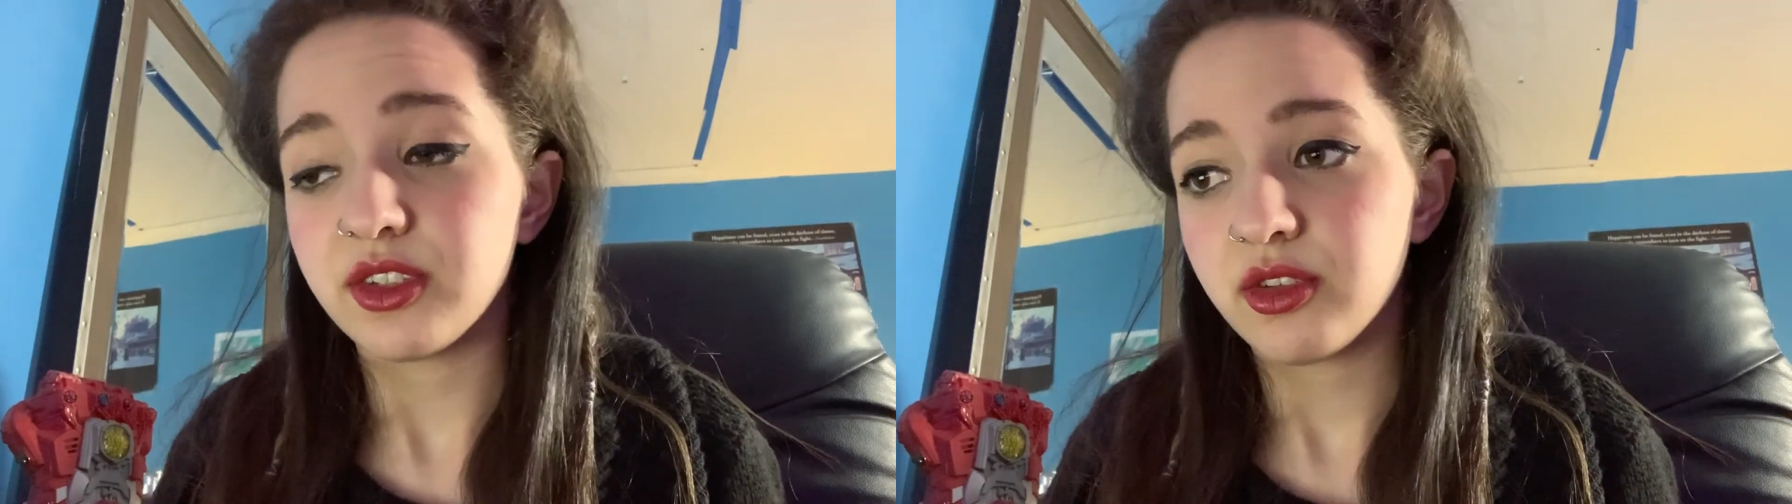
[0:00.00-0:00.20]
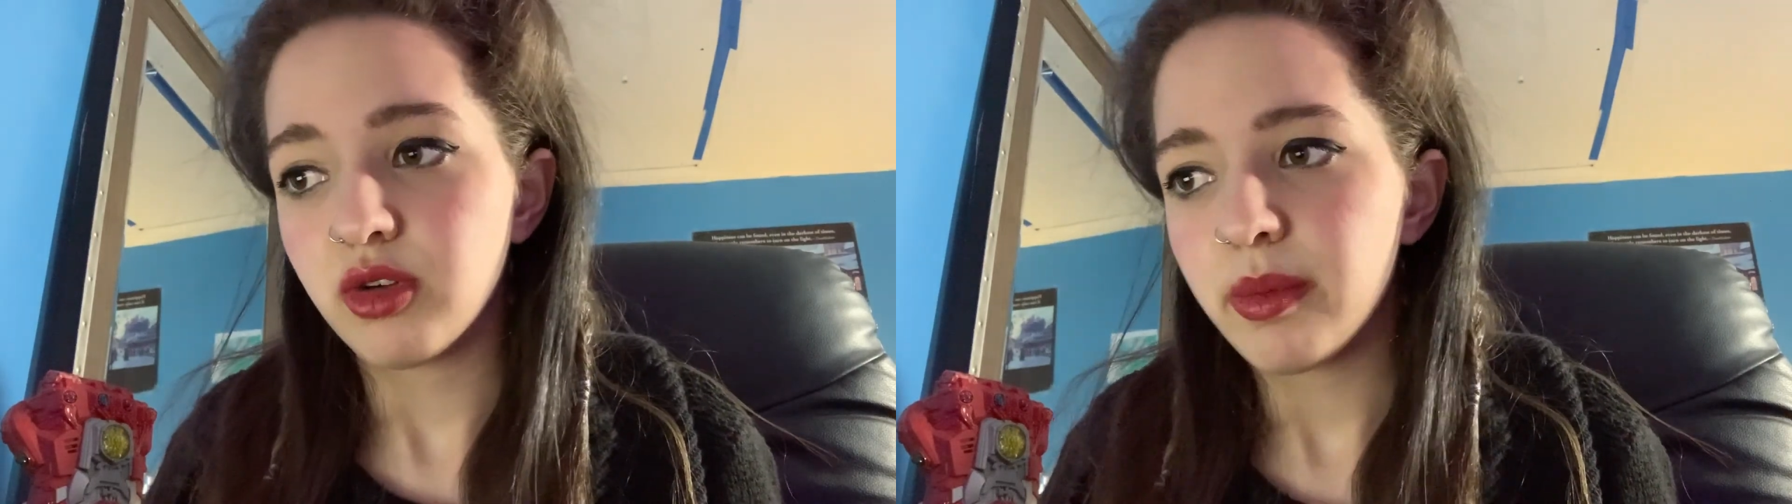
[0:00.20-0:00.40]

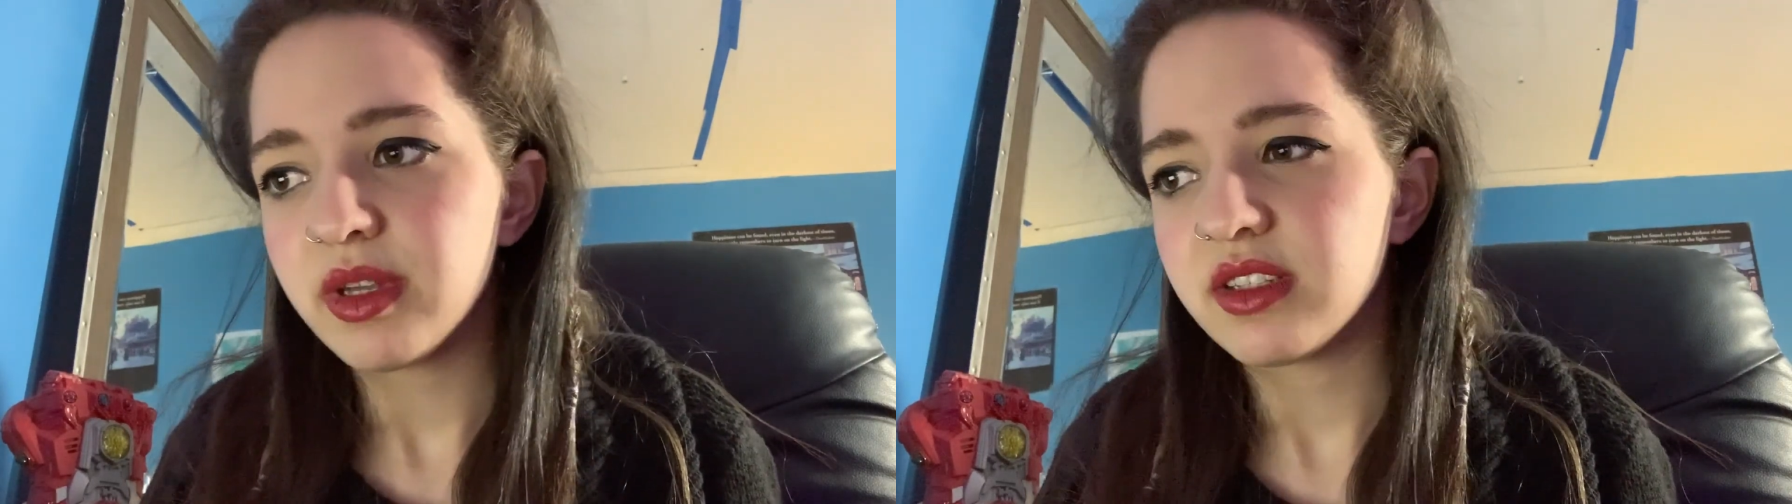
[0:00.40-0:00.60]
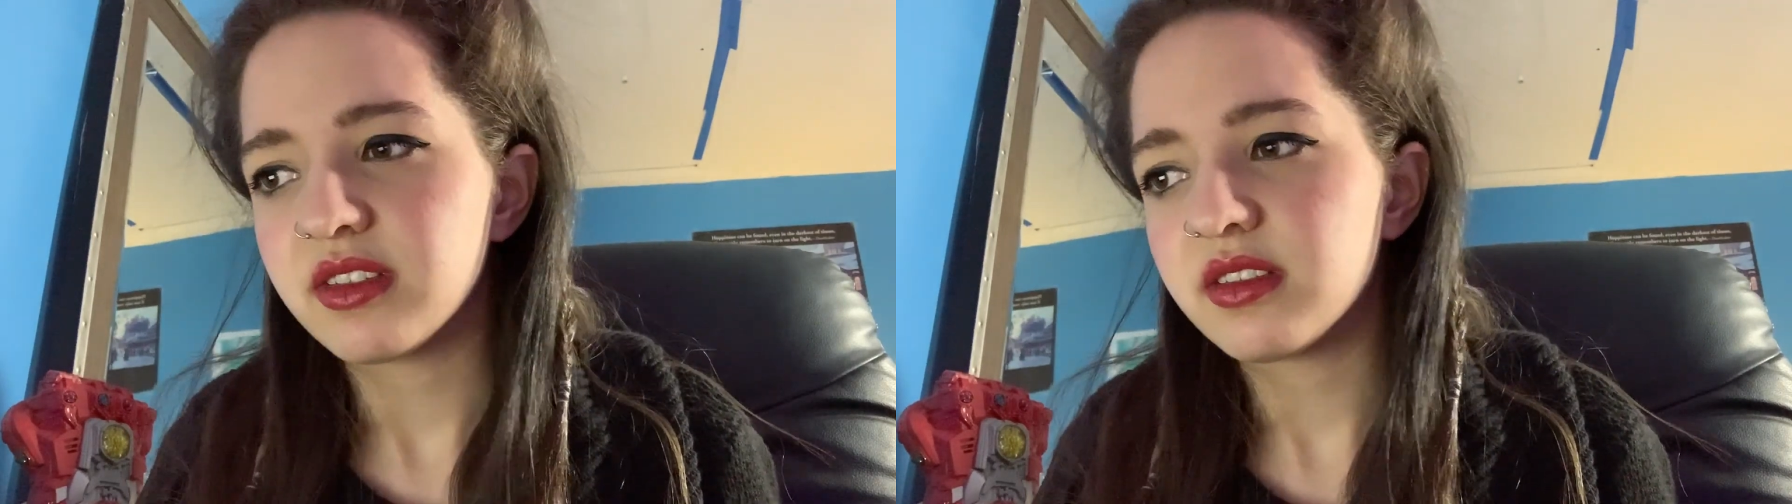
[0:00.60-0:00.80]

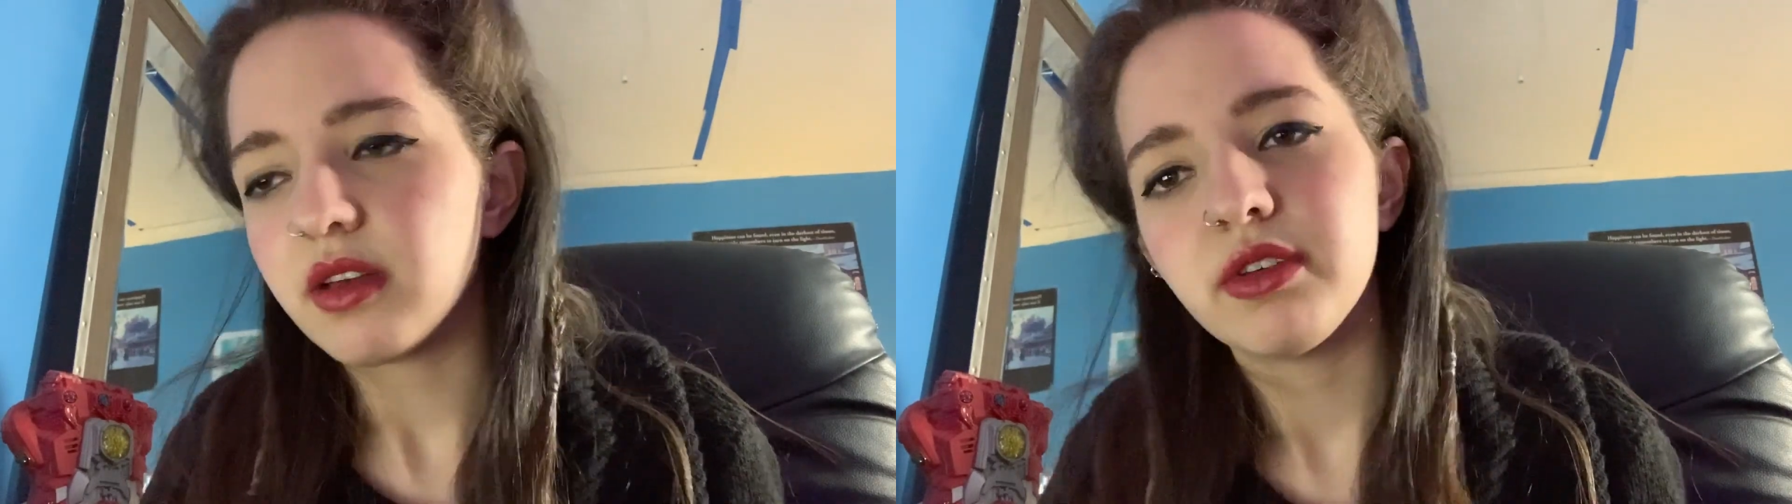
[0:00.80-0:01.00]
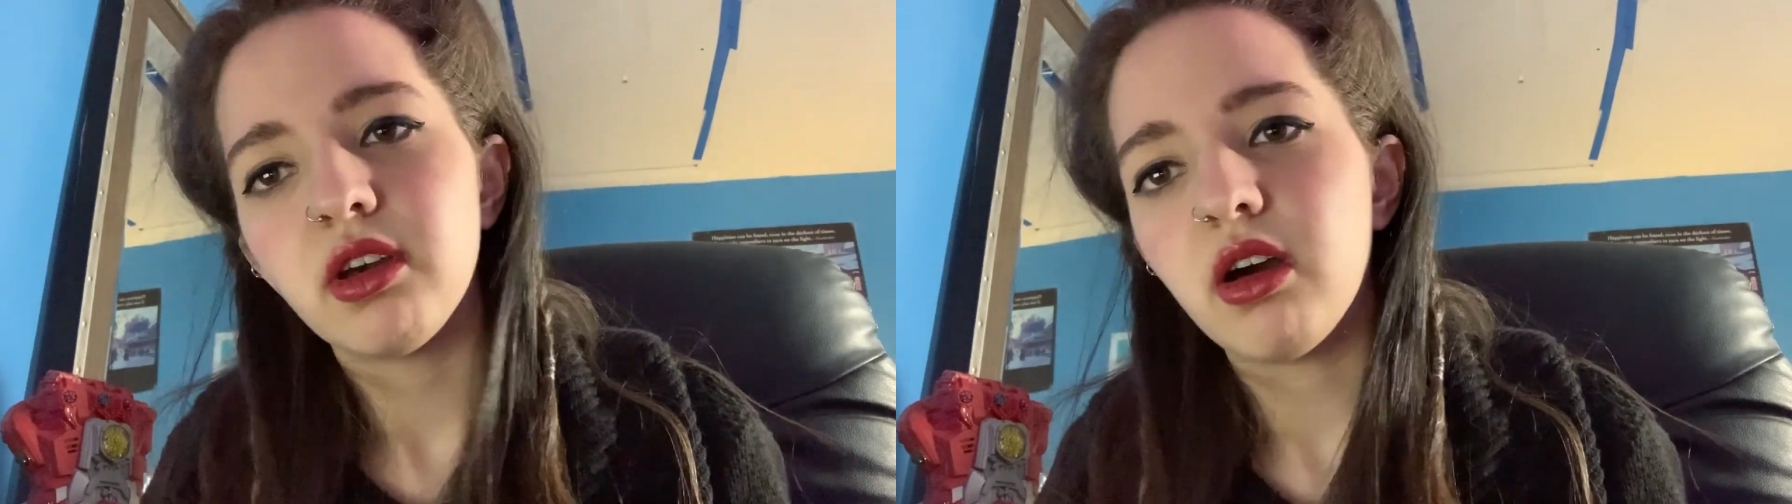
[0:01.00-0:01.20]
decrepit,
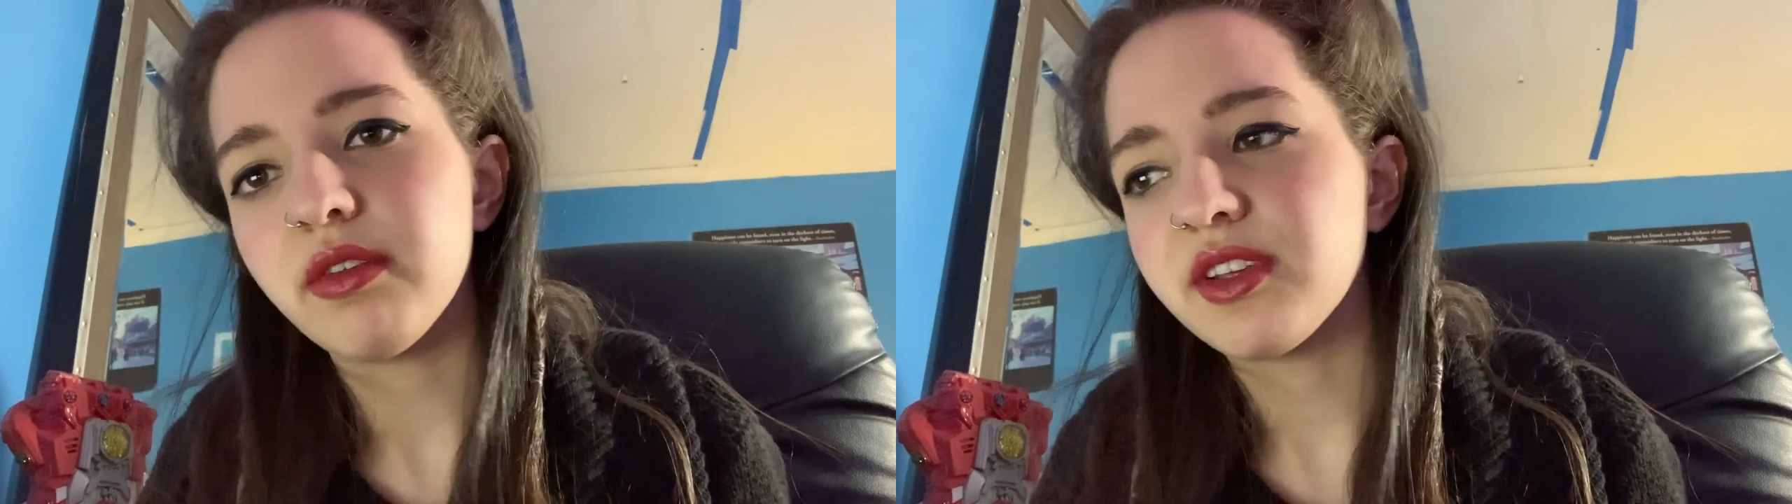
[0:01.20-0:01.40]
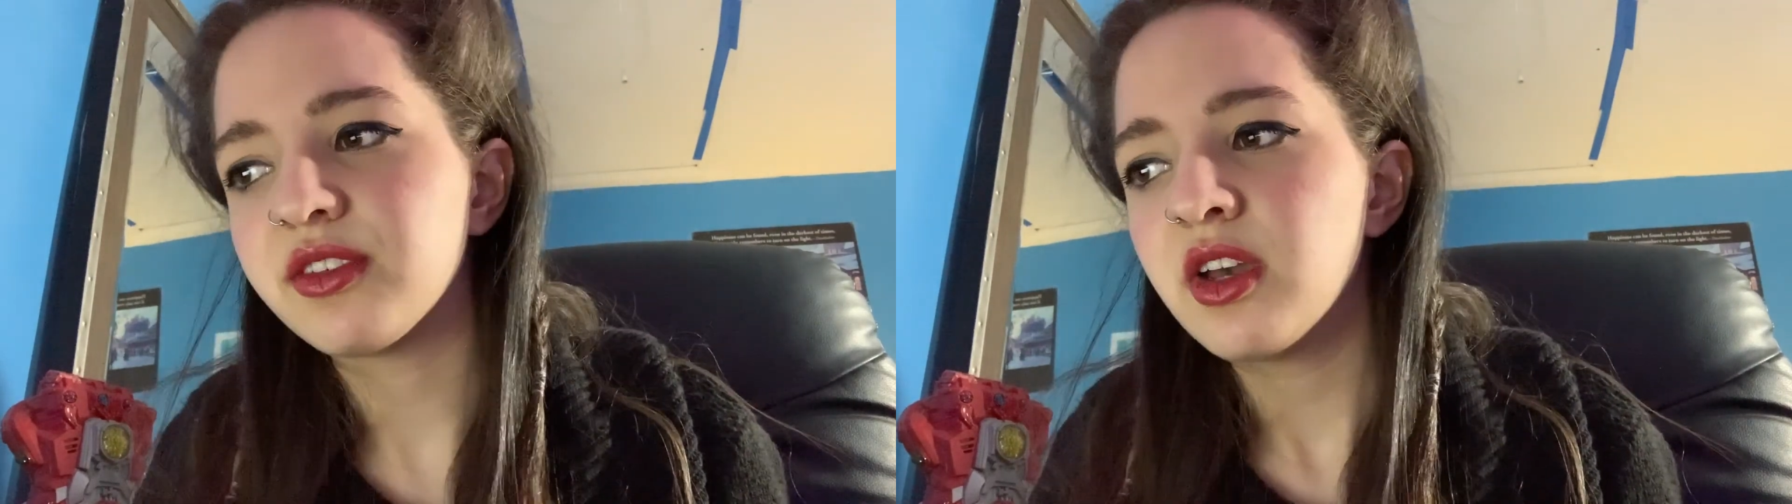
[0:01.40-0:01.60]
stuffy
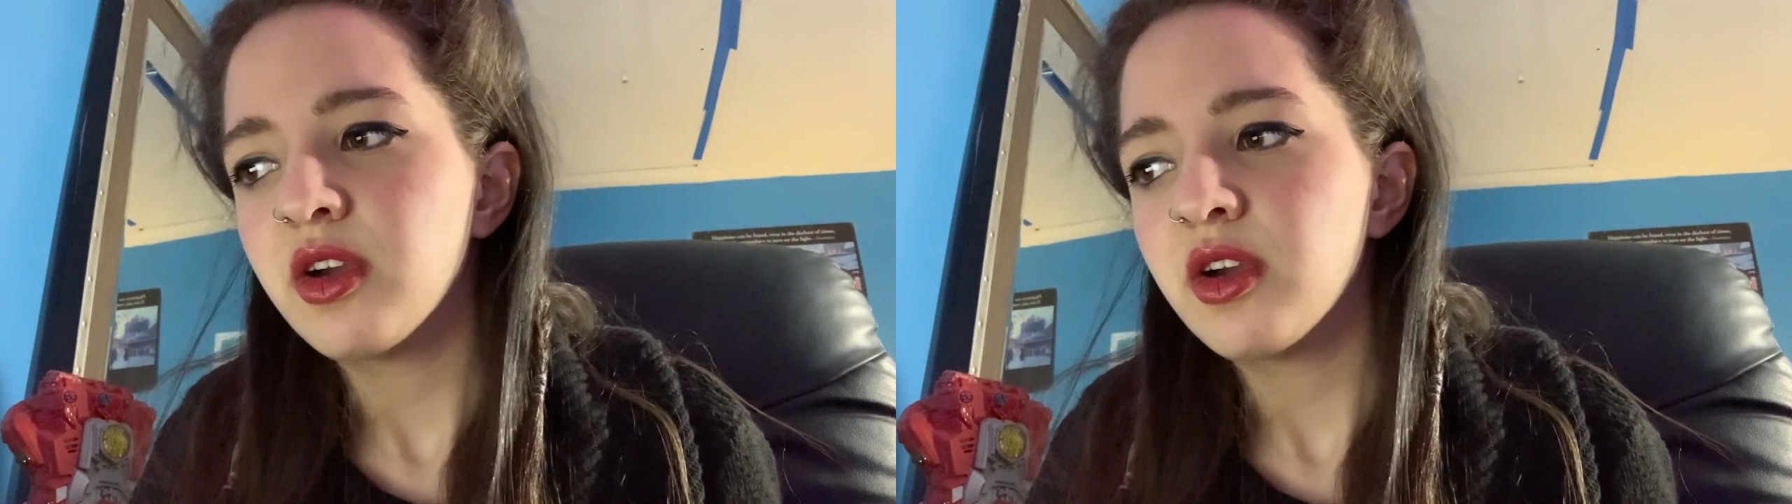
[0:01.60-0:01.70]
office,